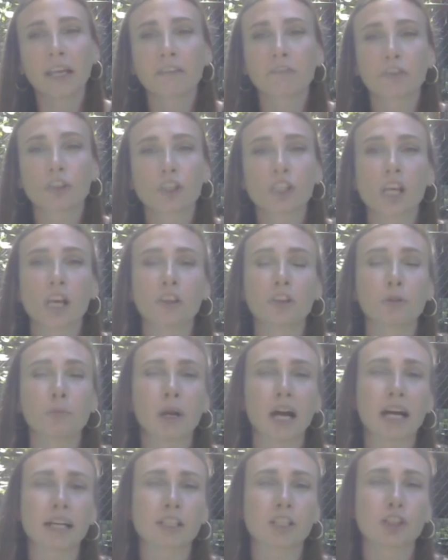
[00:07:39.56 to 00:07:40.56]
if there's other
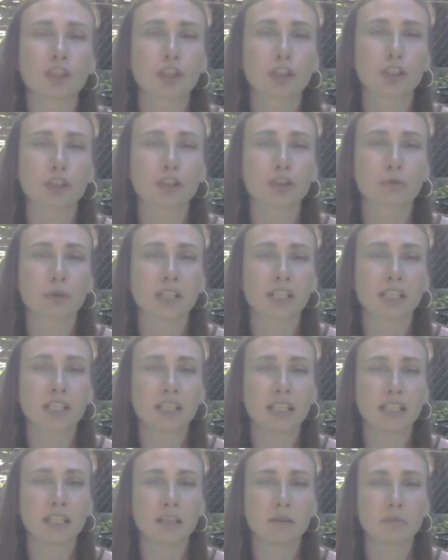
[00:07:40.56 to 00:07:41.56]
passengers who are
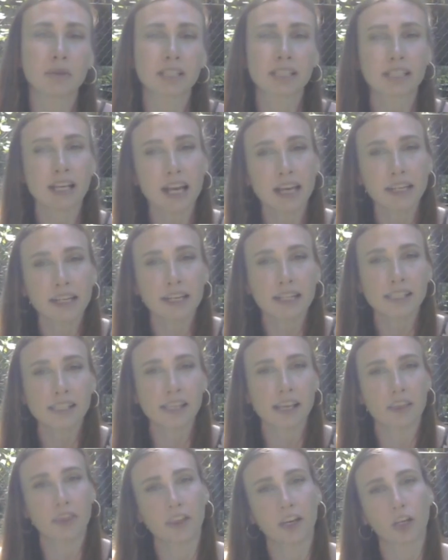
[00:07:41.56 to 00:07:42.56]
seated beside us
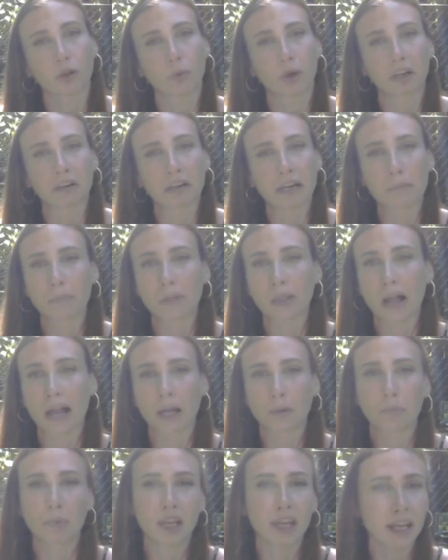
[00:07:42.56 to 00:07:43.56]
and they're wearing black
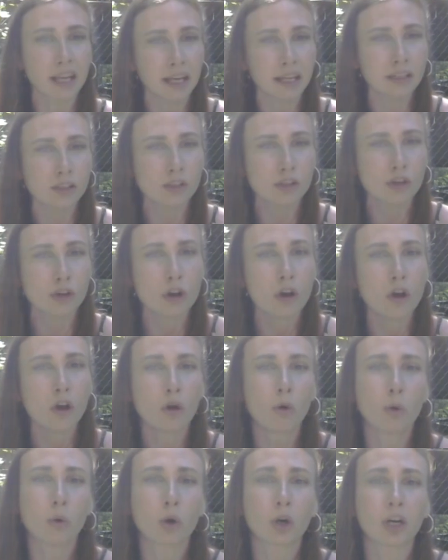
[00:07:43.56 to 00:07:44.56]
pants,
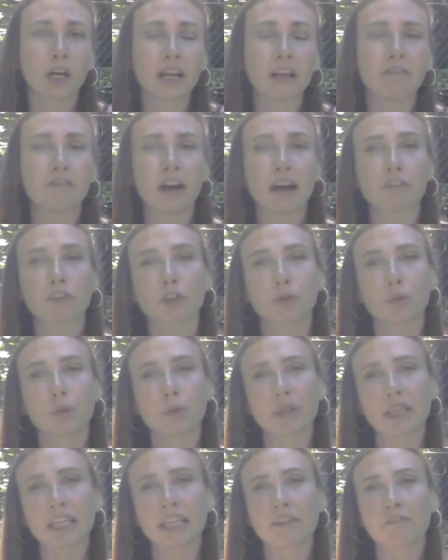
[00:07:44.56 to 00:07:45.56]
or if after we
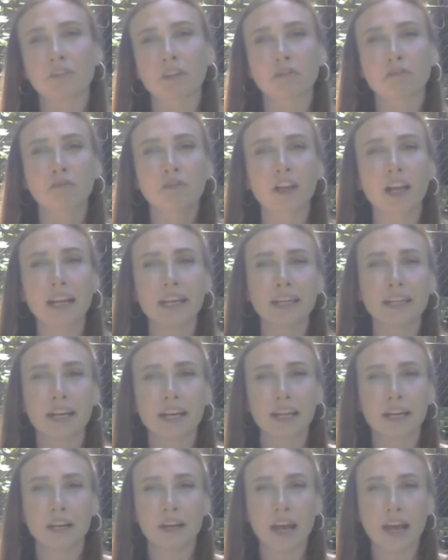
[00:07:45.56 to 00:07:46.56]
leave the flight
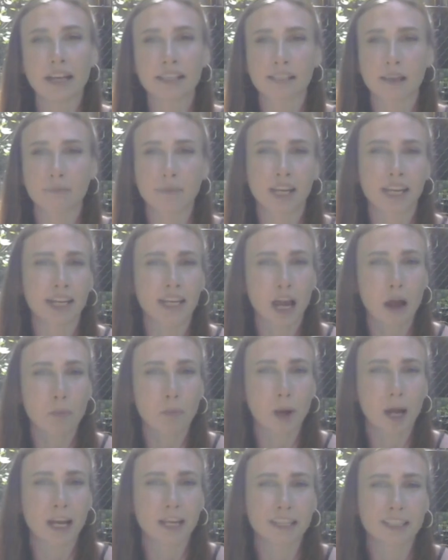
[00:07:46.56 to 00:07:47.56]
and as I'm getting up,
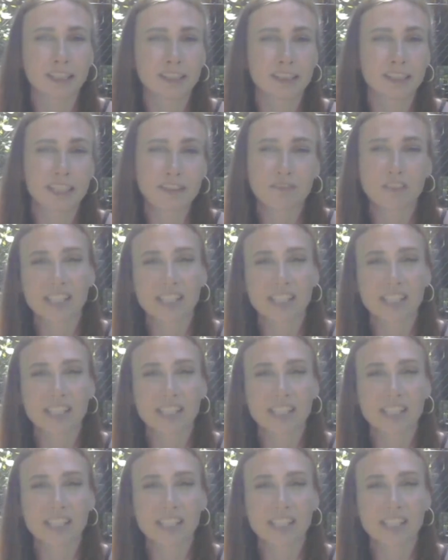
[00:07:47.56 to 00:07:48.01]
I leave